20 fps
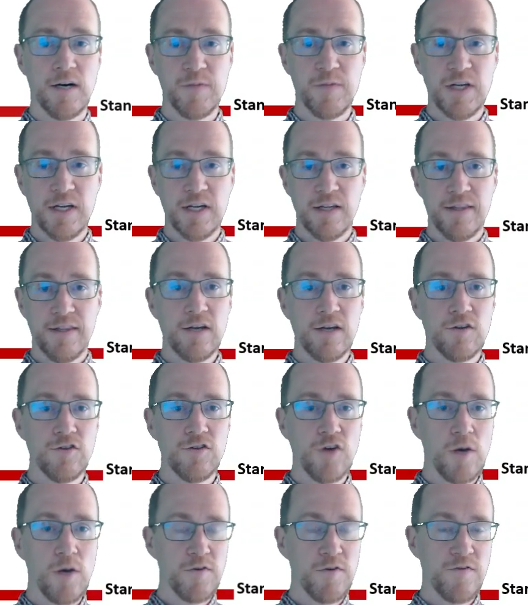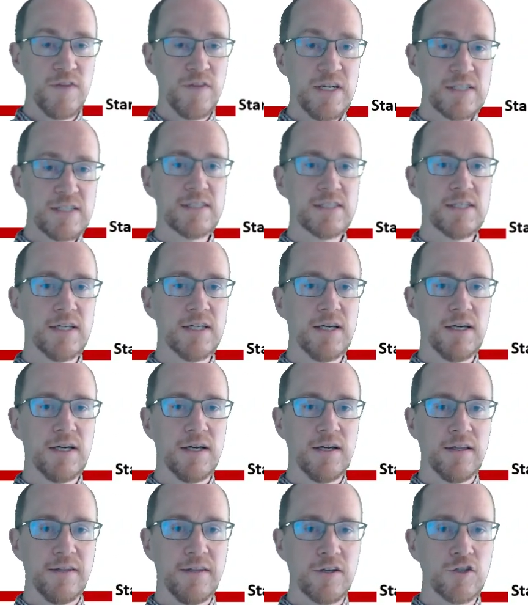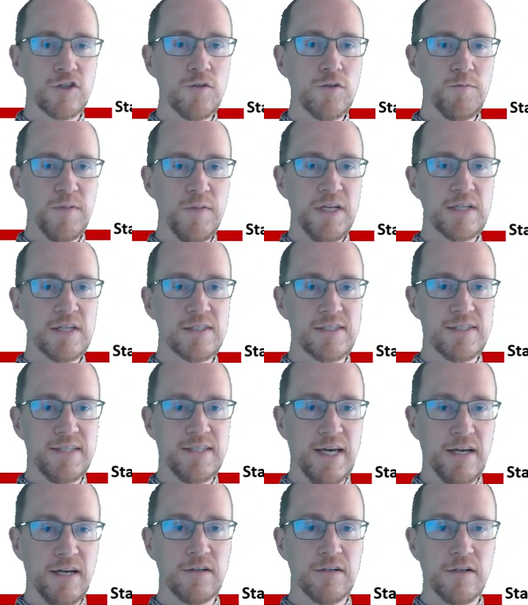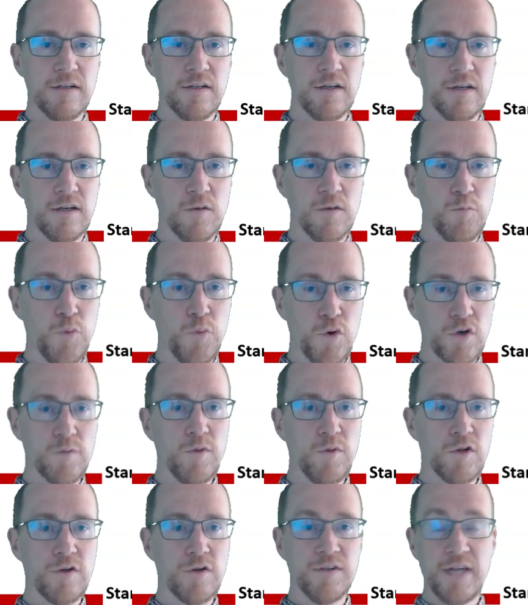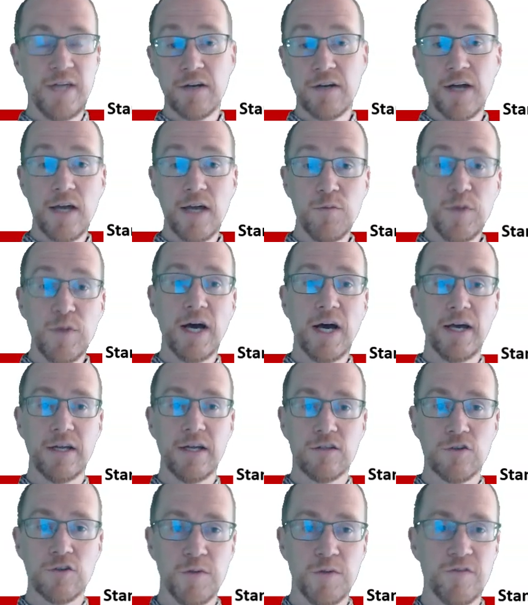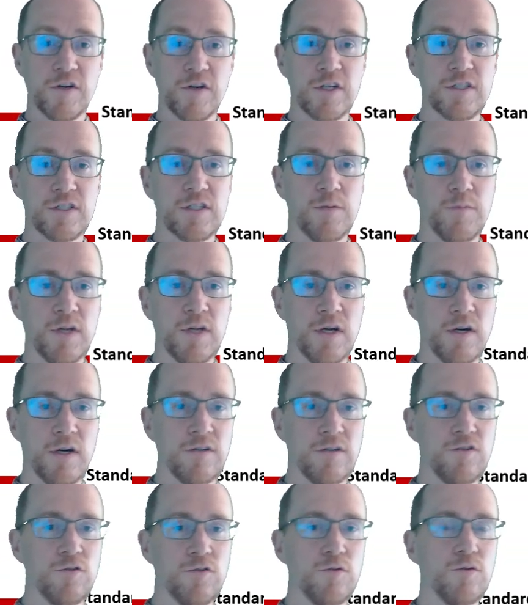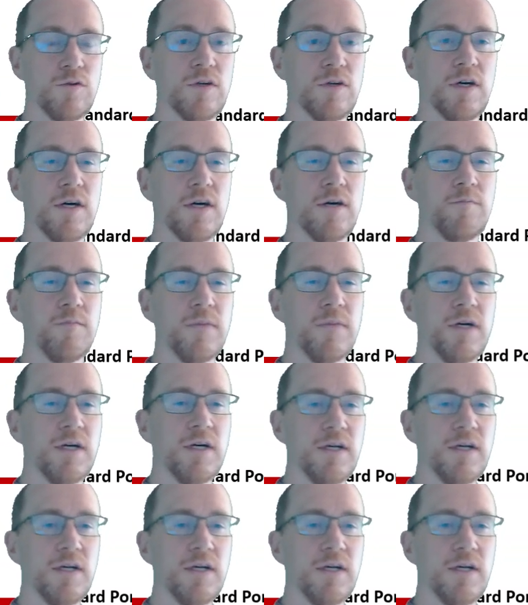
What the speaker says: Then on top of this, there should be a standard portable container API. It could be very similar to the